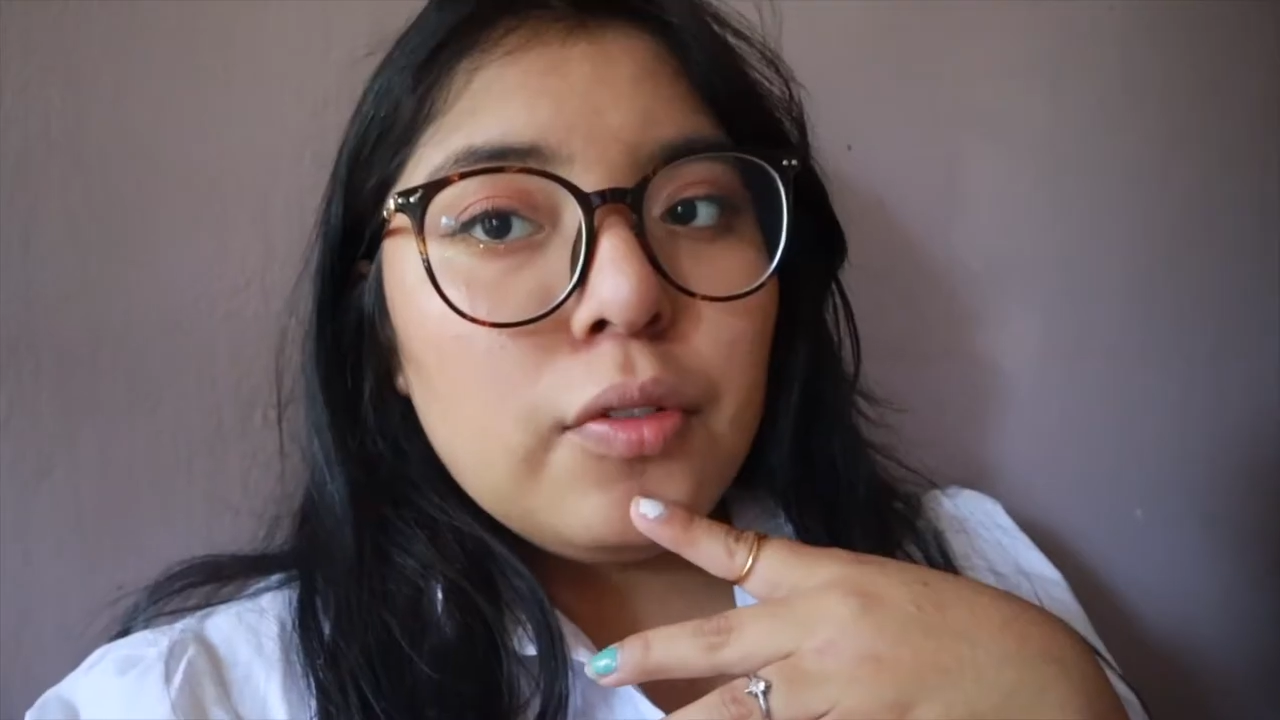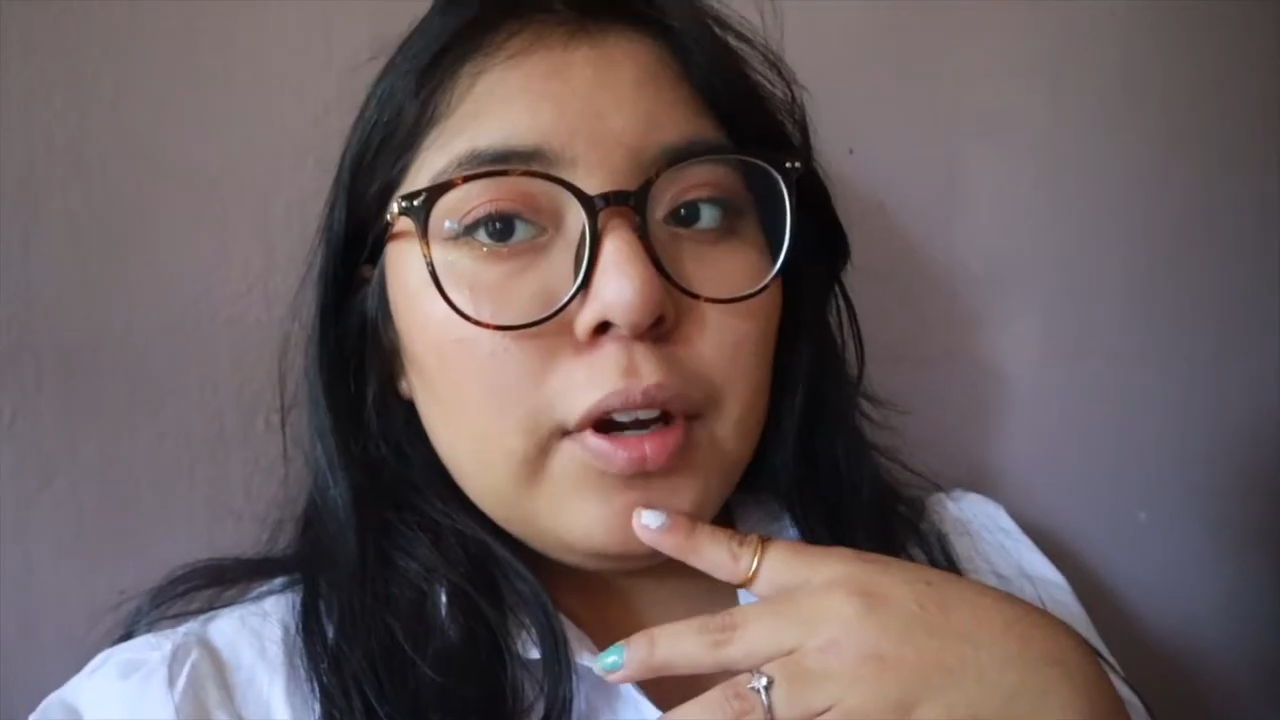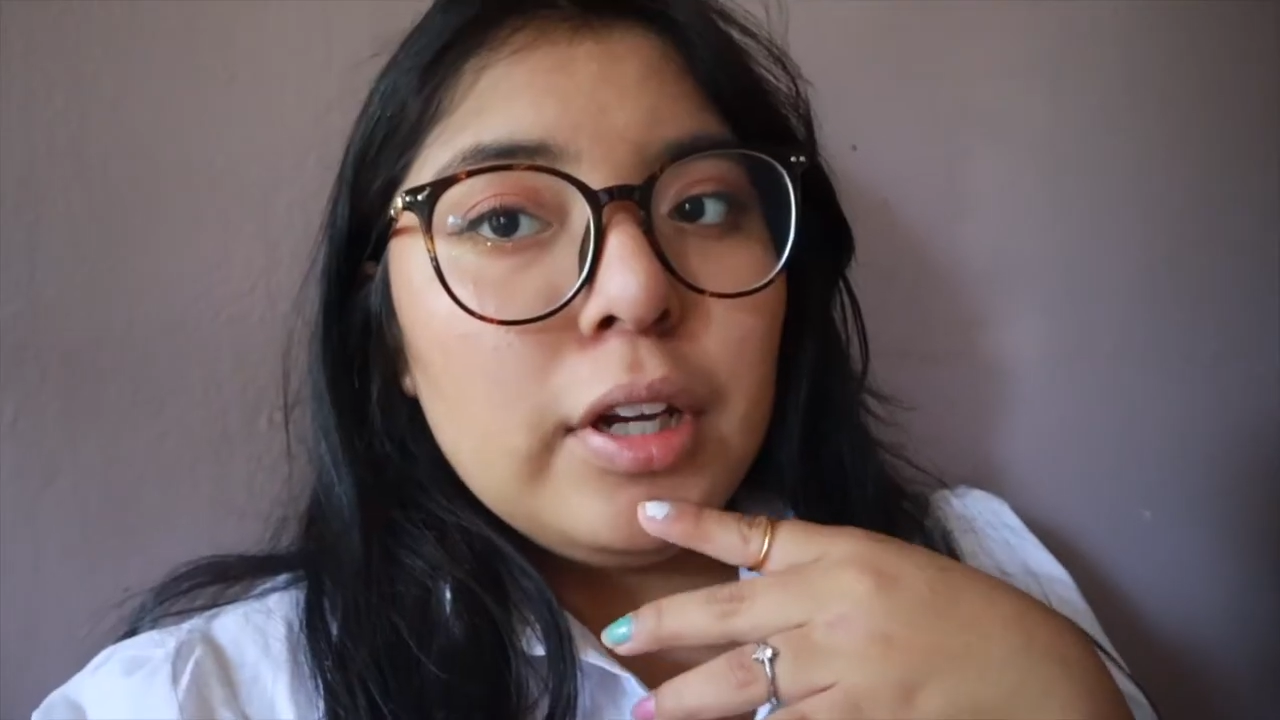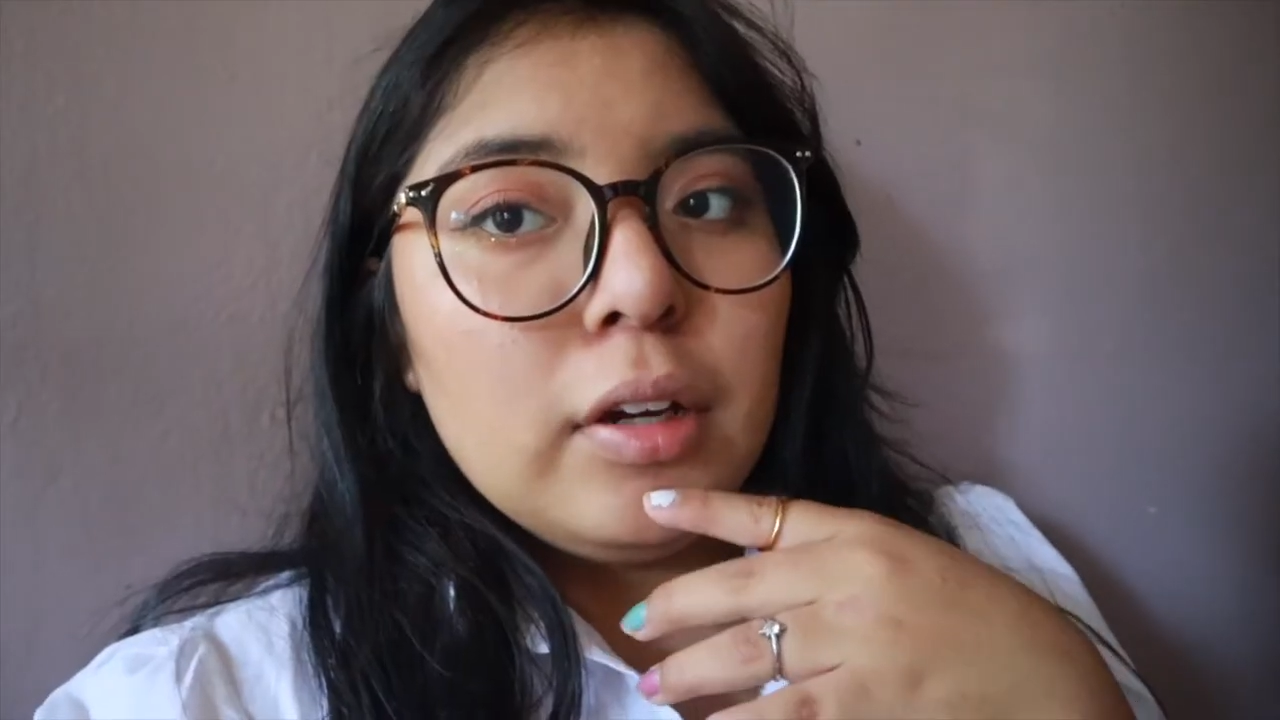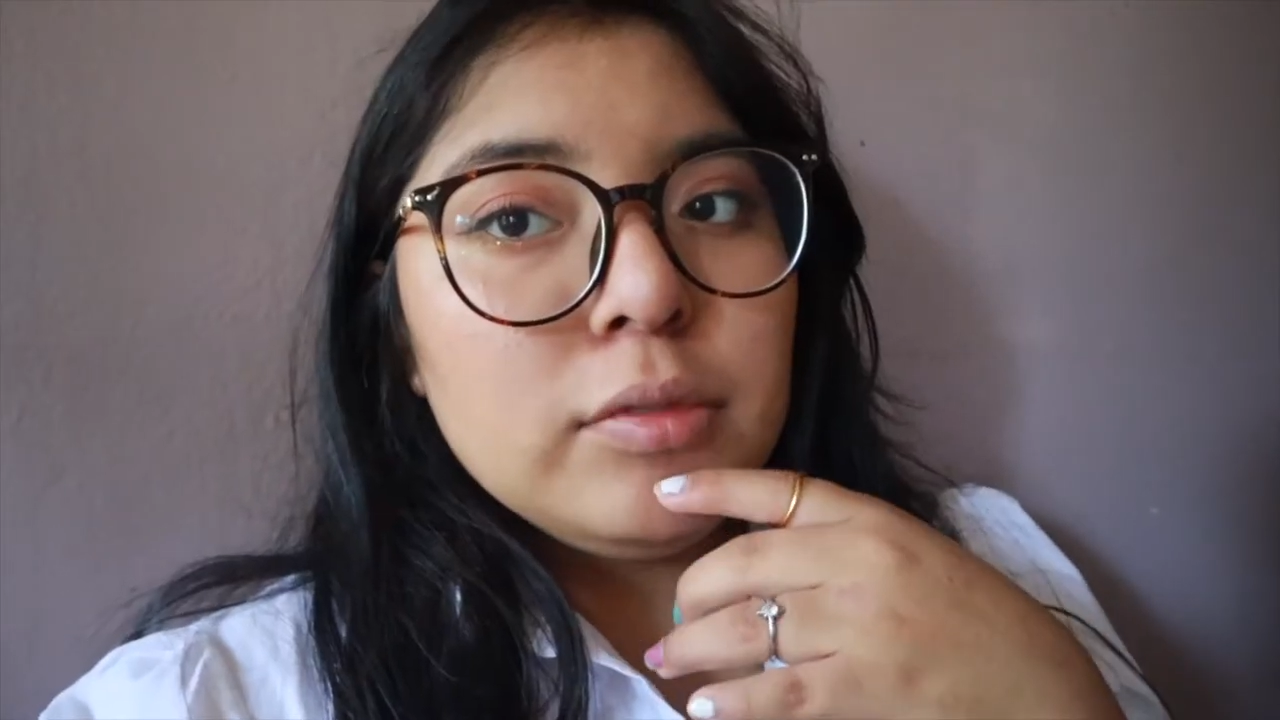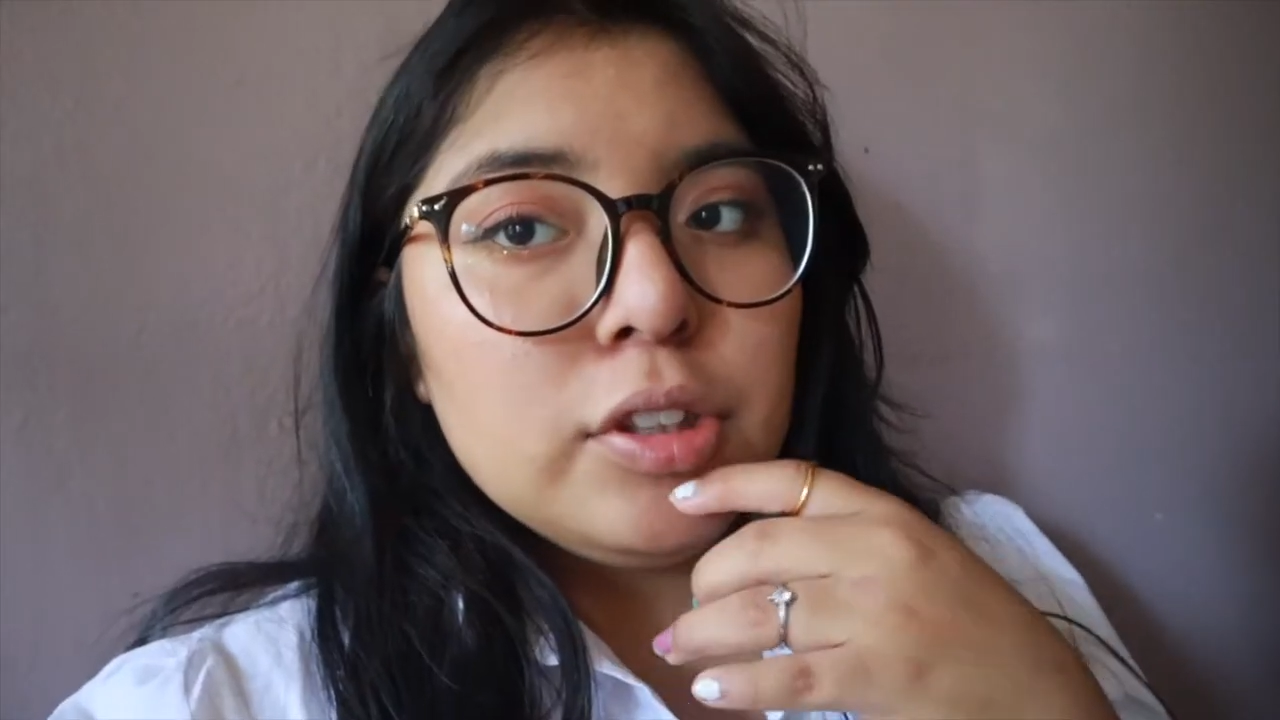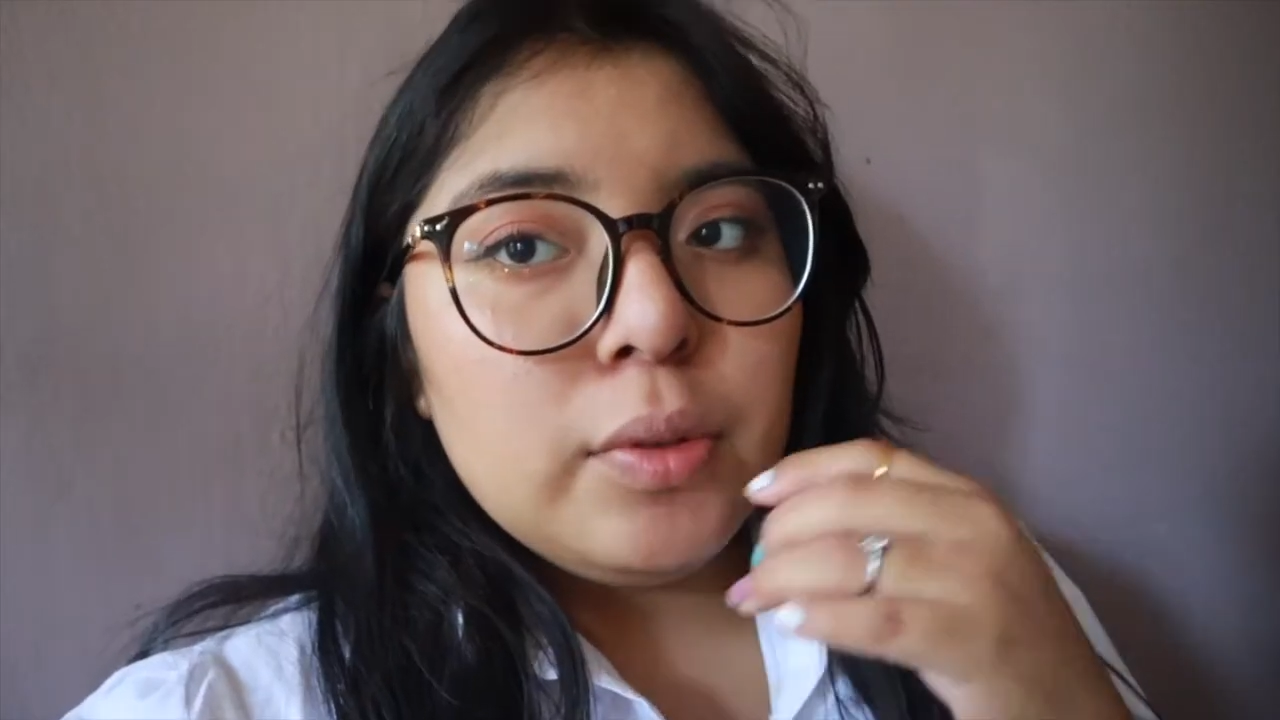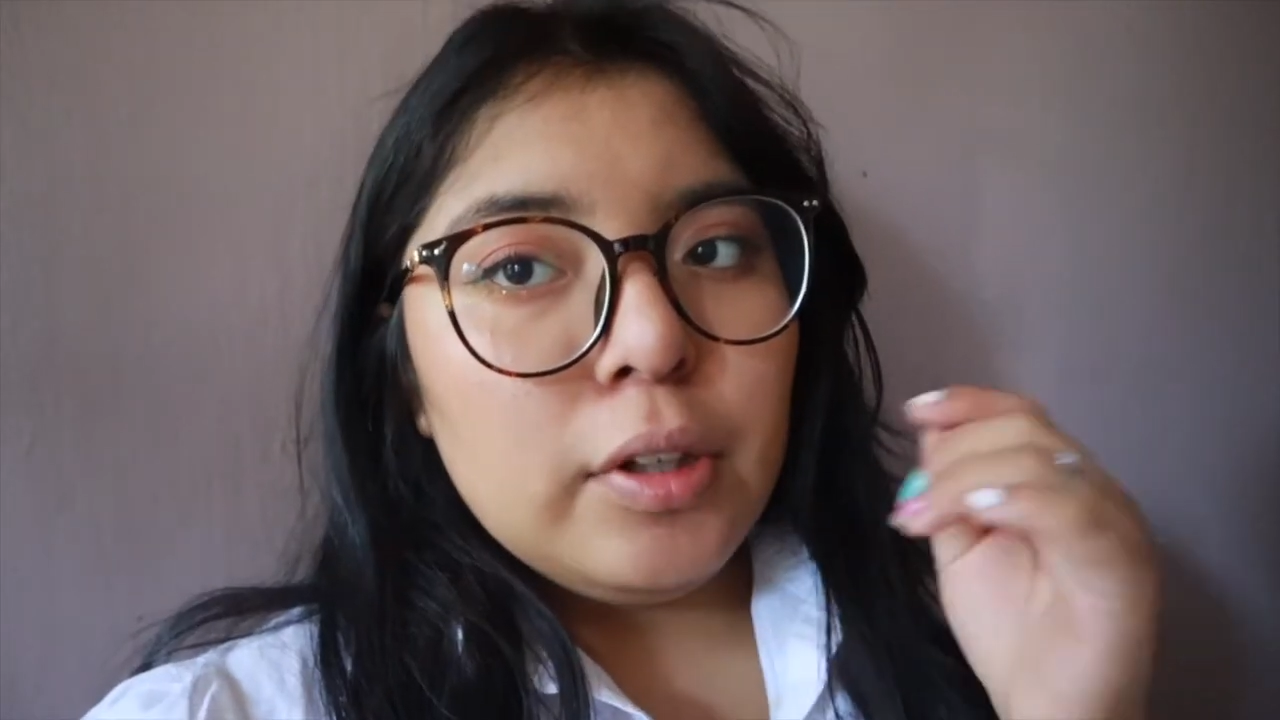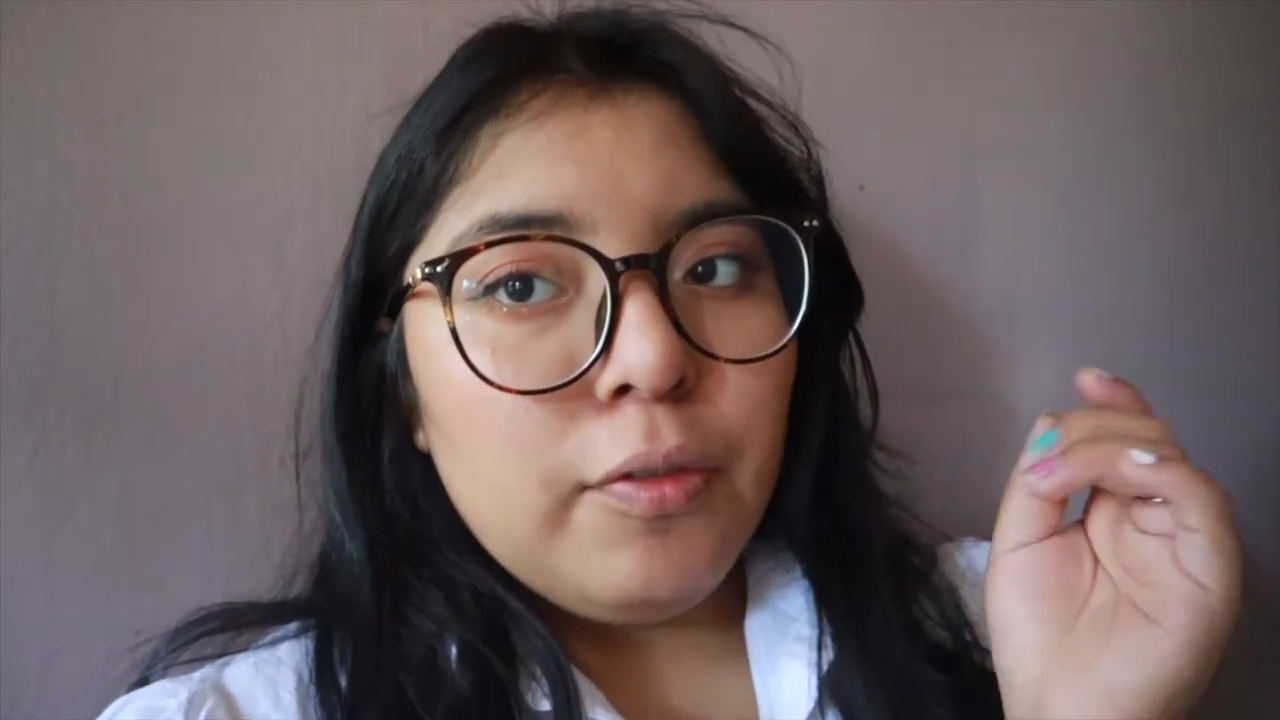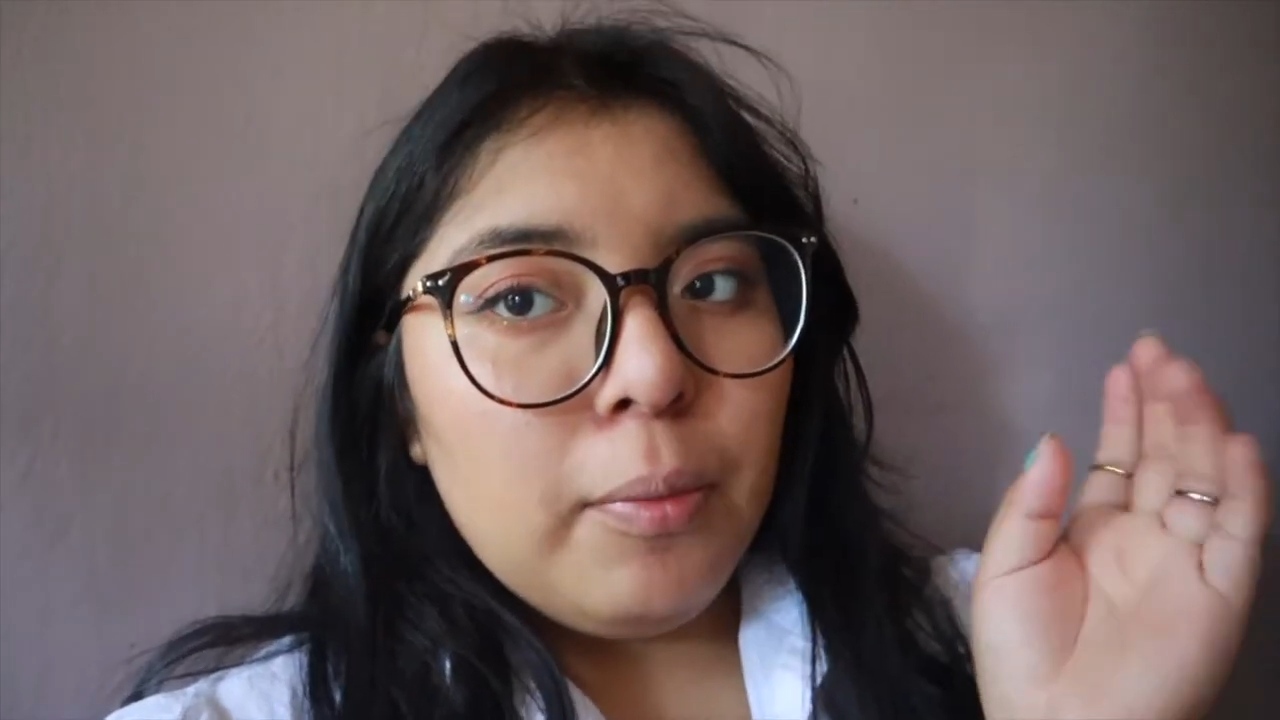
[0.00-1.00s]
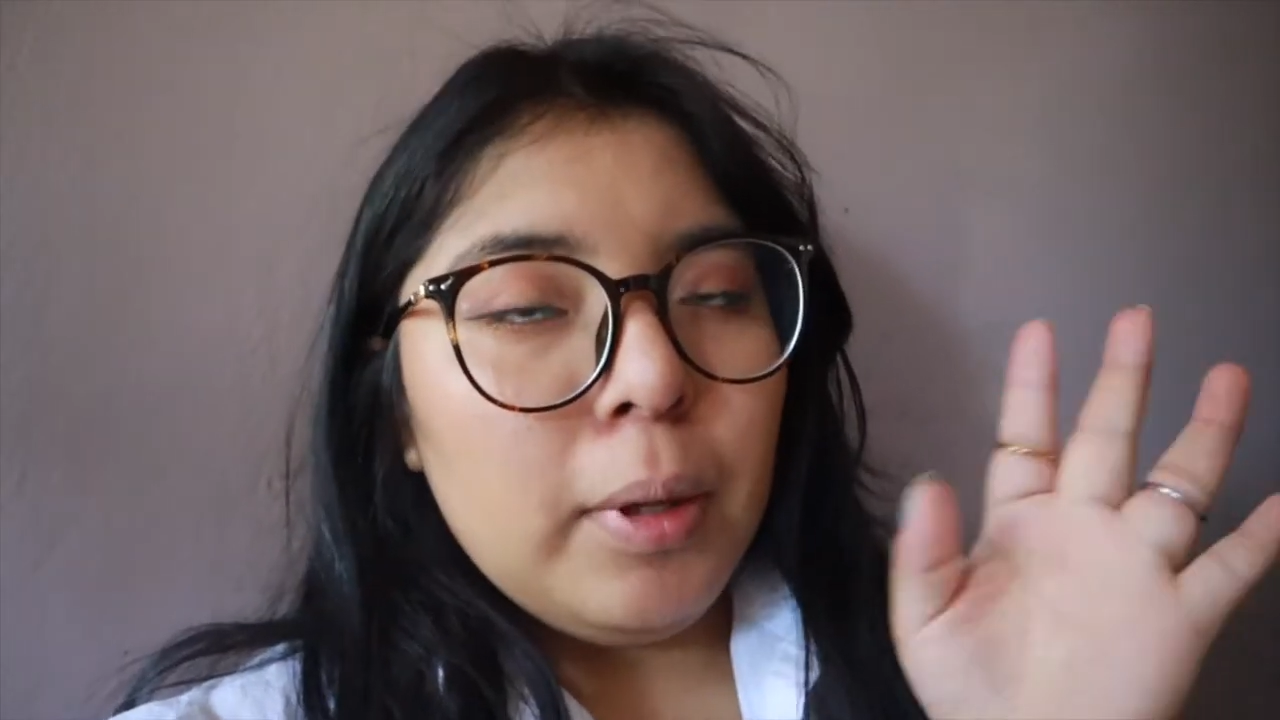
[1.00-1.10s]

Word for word: right now I'm just waiting for